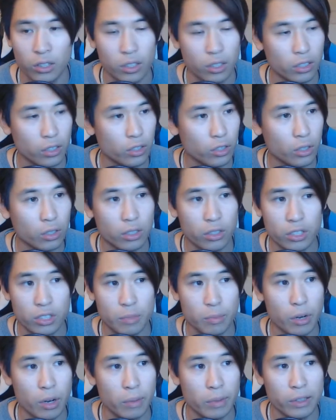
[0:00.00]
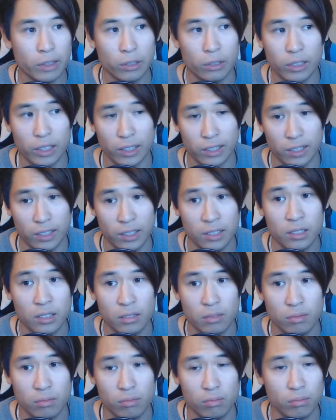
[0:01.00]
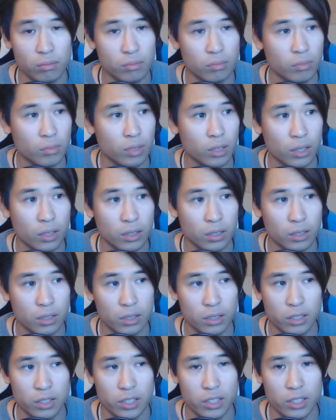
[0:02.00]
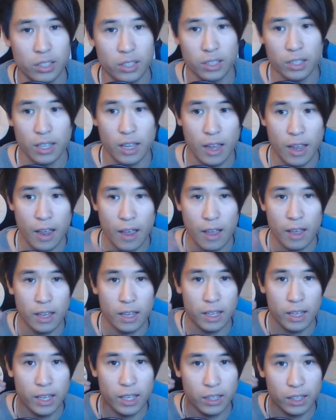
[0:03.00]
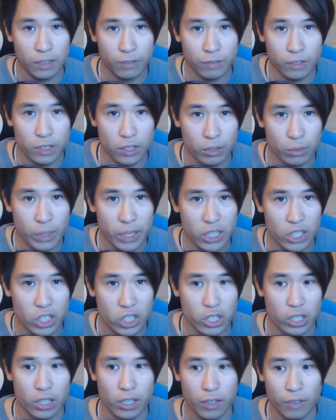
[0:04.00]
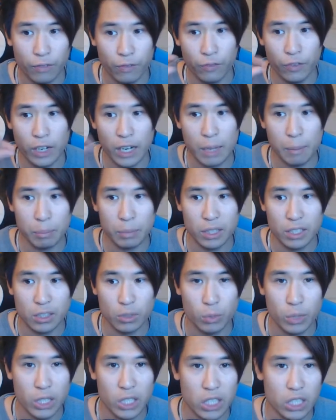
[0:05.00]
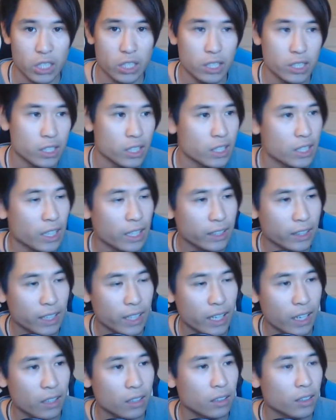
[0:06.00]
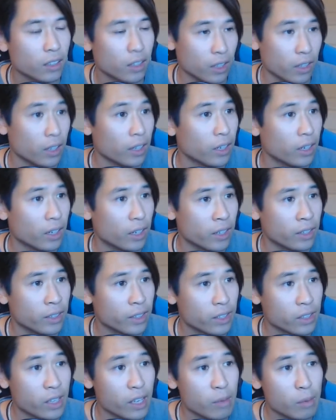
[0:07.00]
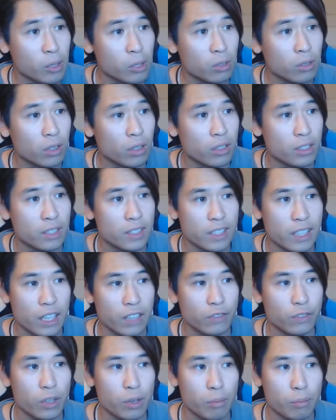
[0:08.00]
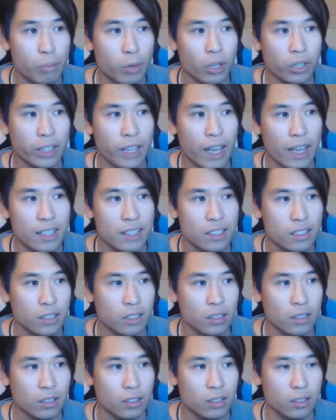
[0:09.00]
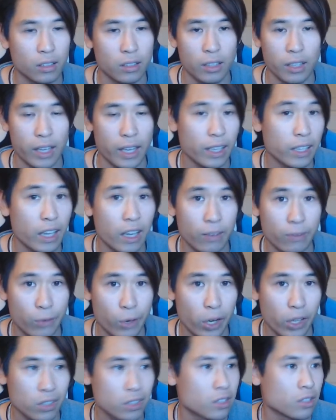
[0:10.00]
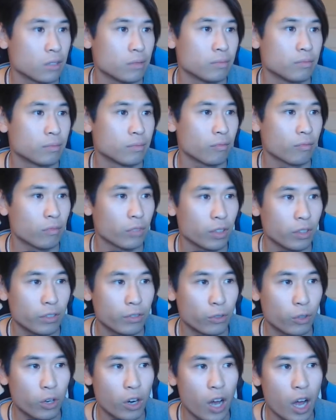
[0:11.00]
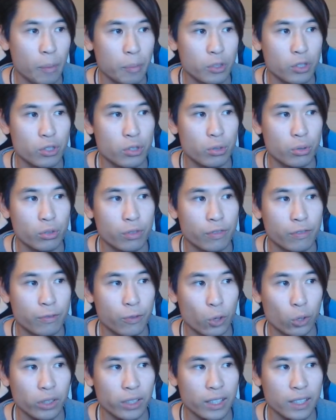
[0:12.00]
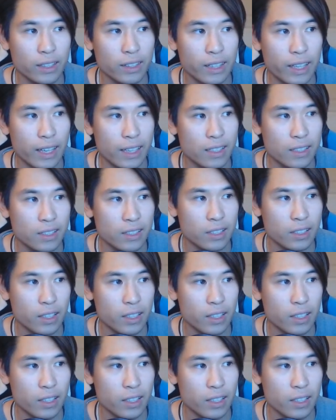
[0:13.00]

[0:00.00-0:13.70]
Yours probably look like this. Just hit the switch, flip the switch, just like that. And enable save broadcast, aka VODs, for up to 14 days.